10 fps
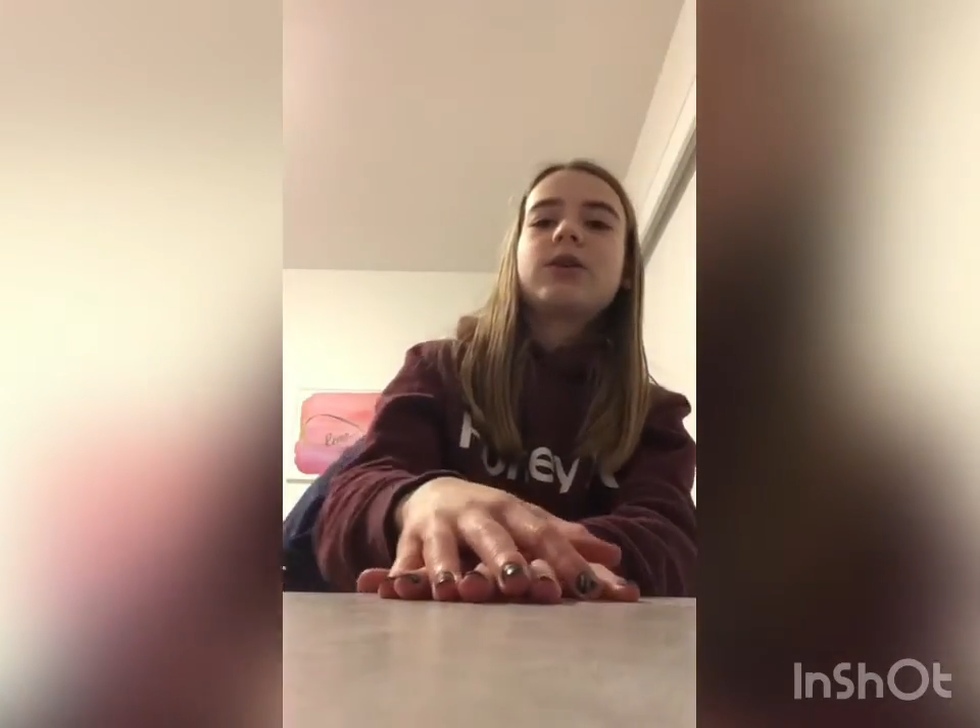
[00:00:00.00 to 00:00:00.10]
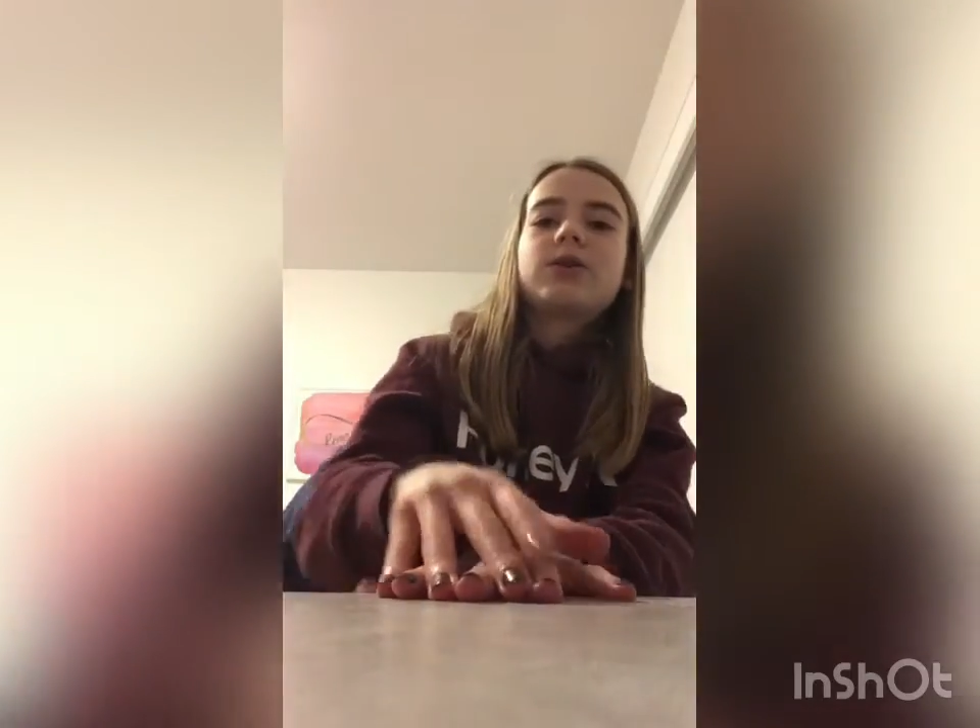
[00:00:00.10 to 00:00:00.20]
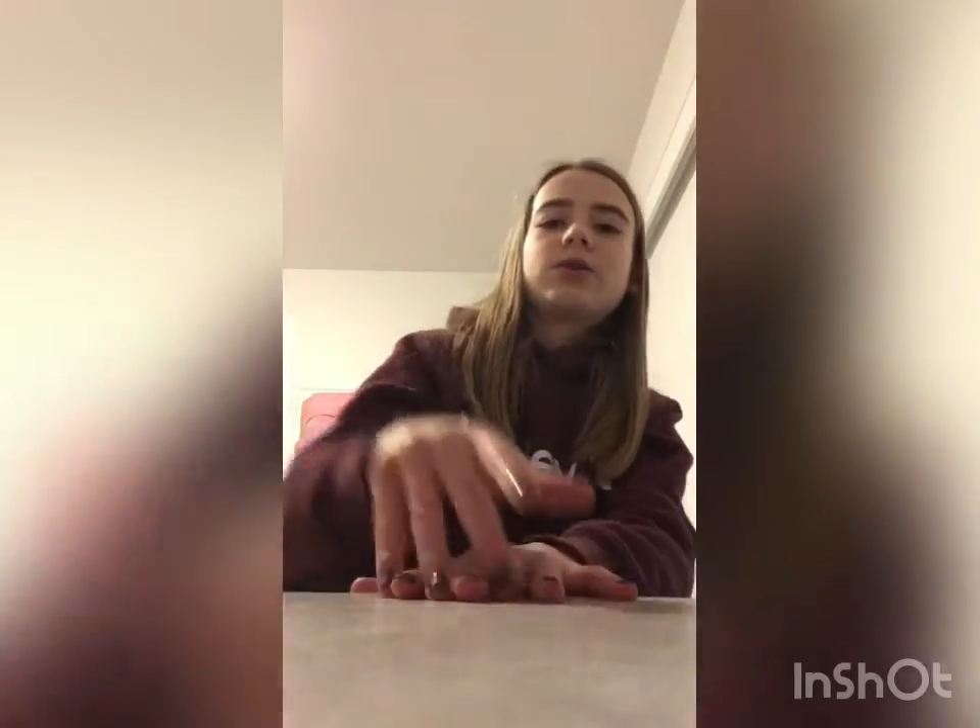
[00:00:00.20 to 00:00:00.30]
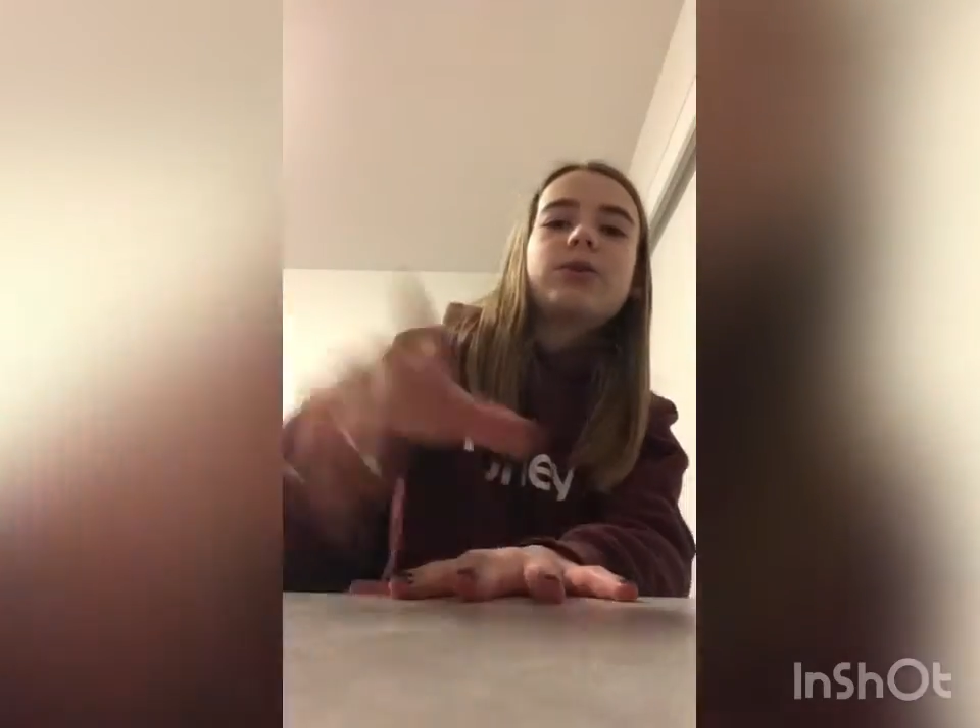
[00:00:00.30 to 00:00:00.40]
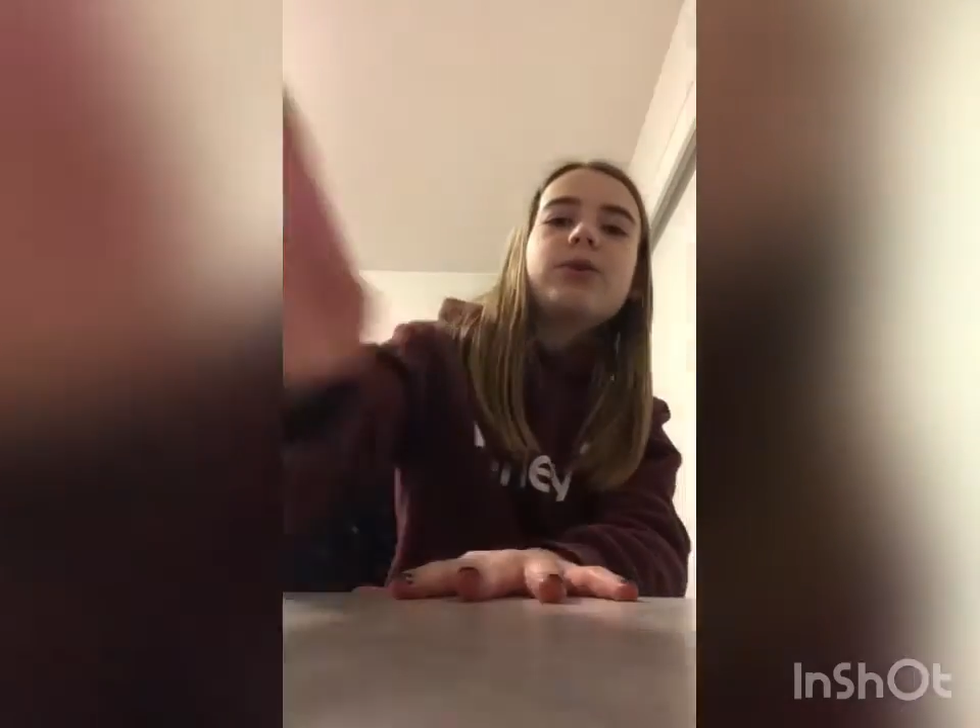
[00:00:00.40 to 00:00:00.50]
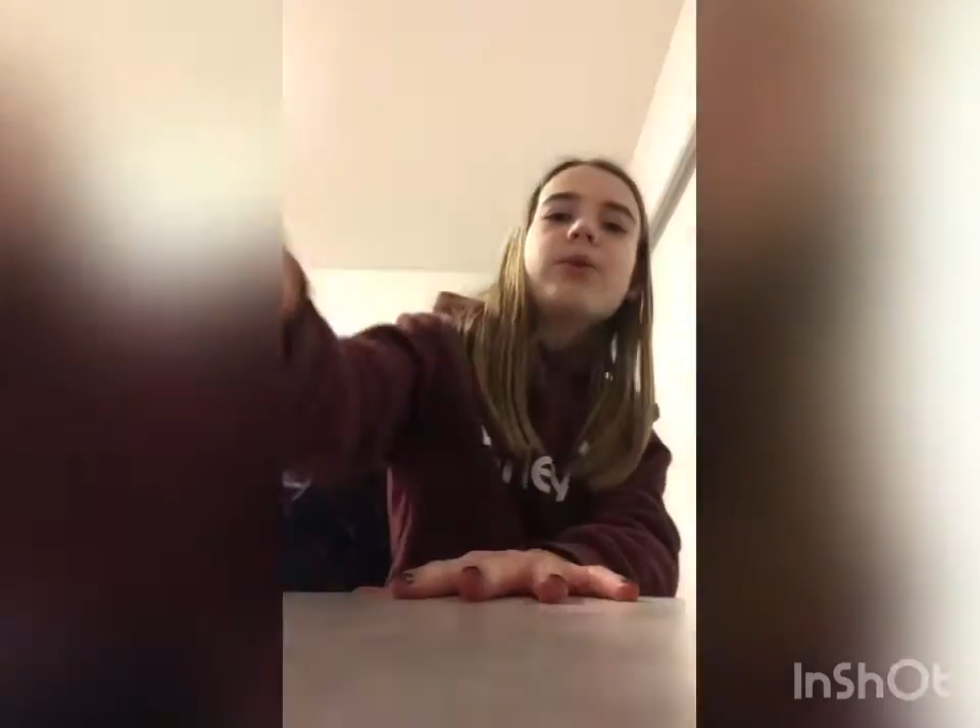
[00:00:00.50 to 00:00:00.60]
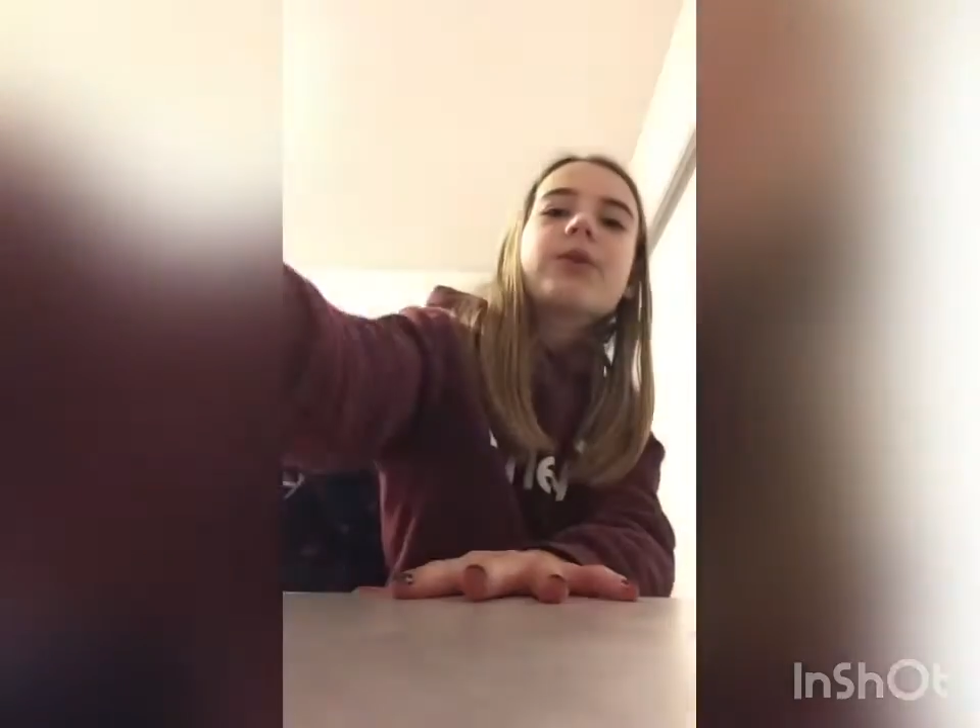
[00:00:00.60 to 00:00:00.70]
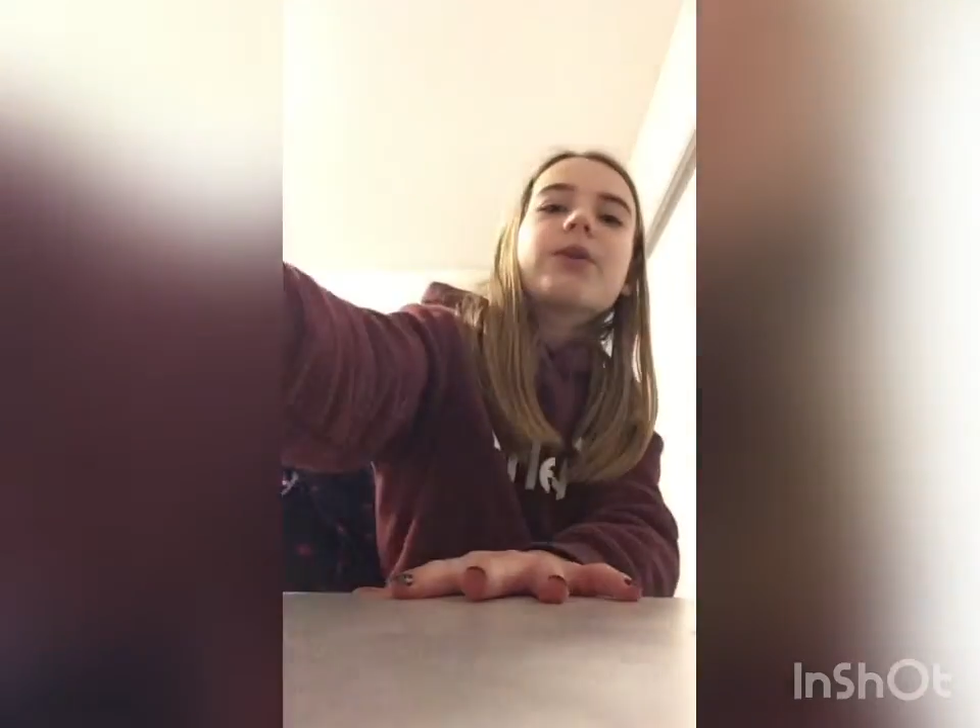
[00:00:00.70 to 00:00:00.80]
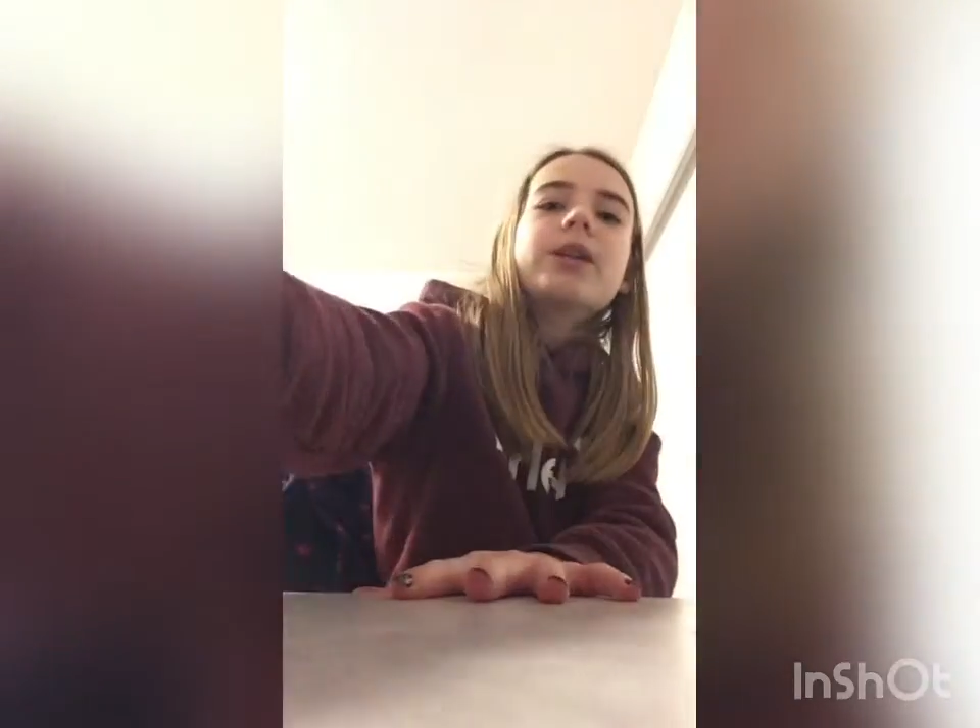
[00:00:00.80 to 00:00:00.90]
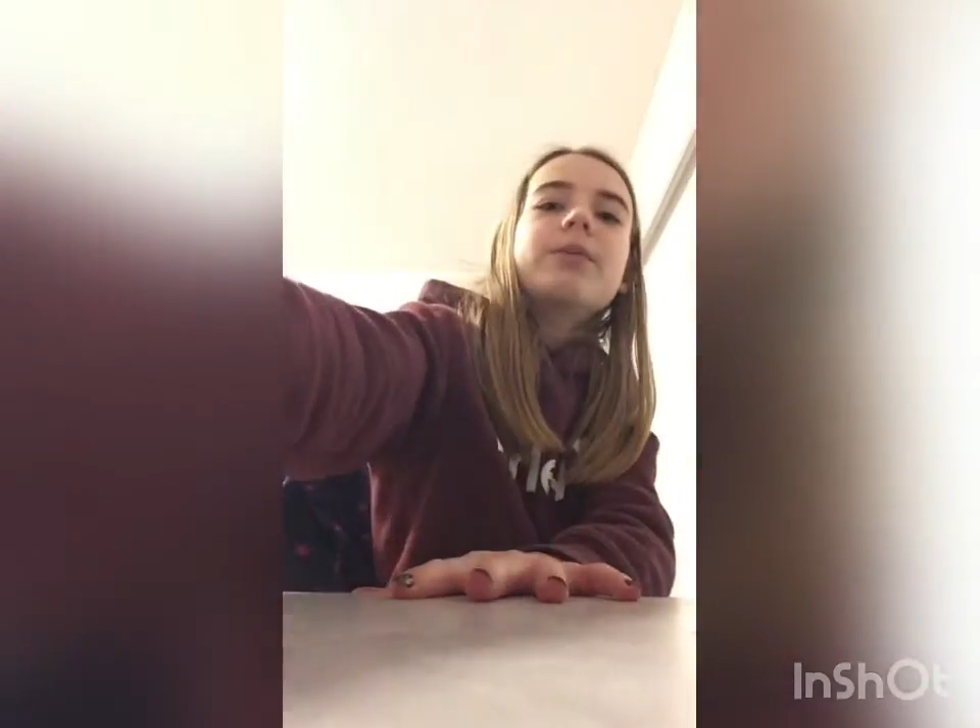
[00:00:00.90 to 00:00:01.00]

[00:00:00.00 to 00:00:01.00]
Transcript: So you're going